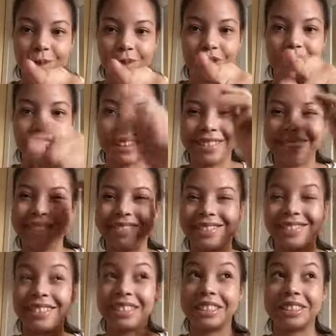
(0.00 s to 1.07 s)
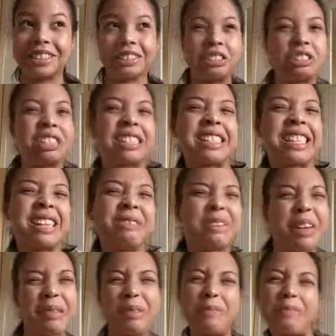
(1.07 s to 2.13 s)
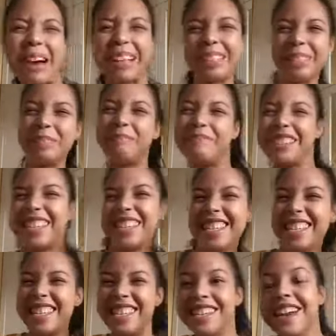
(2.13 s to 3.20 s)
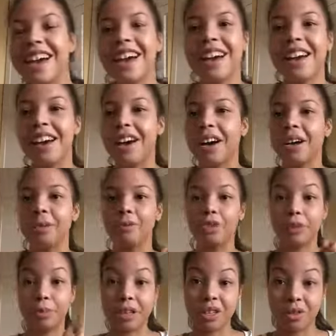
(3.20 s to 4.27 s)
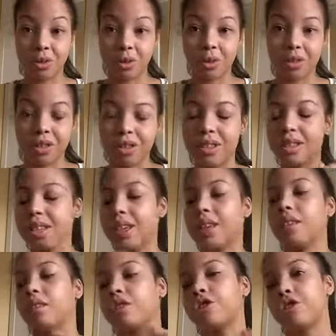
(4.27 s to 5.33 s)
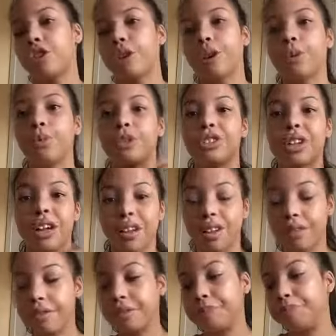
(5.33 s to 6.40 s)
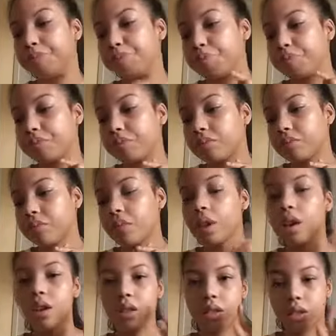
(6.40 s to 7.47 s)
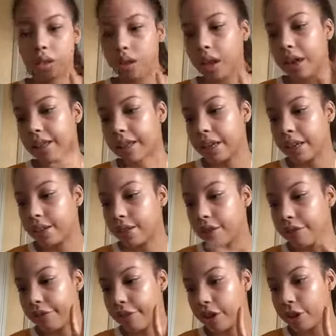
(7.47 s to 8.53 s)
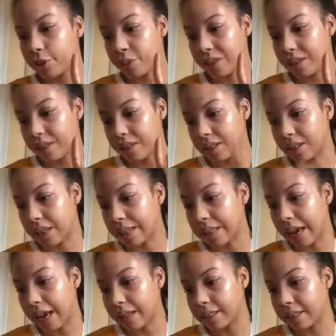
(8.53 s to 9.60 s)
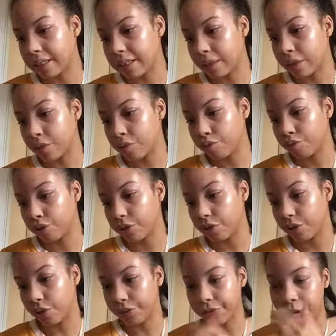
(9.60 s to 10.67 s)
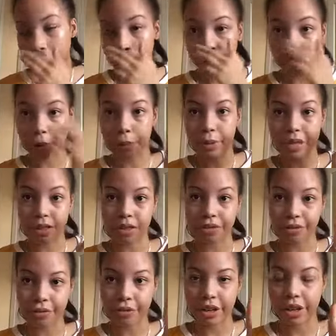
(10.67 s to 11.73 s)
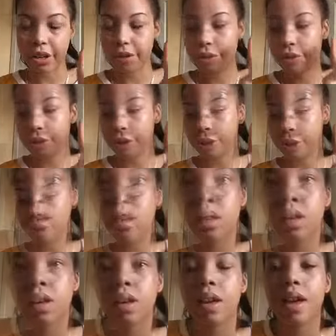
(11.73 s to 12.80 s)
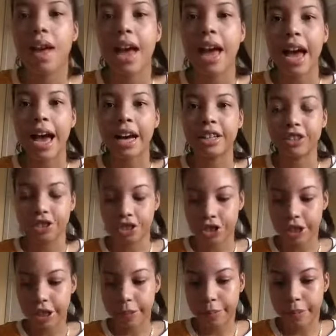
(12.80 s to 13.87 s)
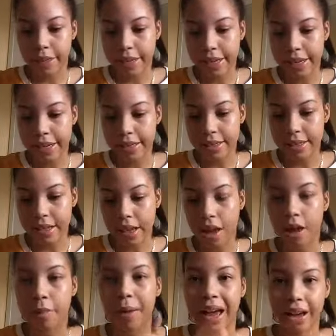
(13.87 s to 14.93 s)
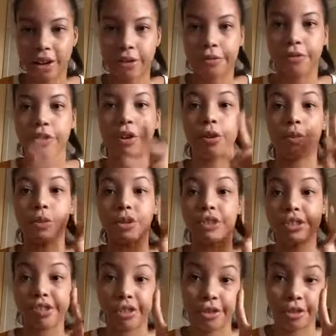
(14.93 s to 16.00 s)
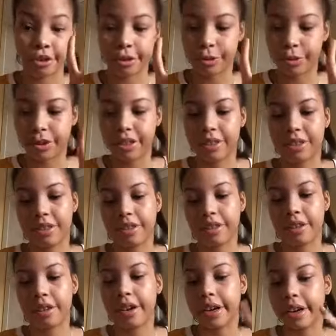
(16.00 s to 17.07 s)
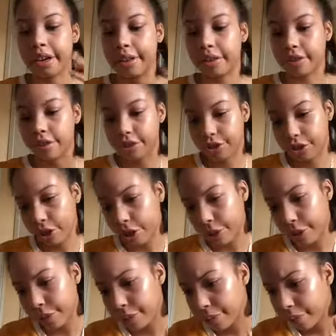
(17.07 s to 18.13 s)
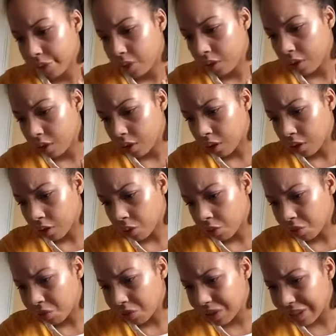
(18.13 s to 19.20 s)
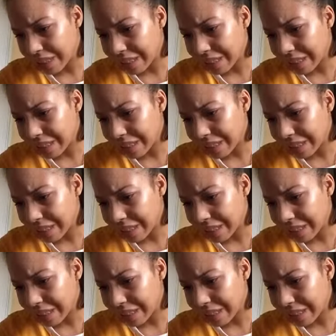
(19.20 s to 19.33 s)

Got it. Just keeps coming back to me. Um, she plays Dorcas in the show, which I love. And then the third weird sister is Adeline Rudolph, who plays the th- third weird sister and she plays um, Agatha, which is the third way sister in the show. Who's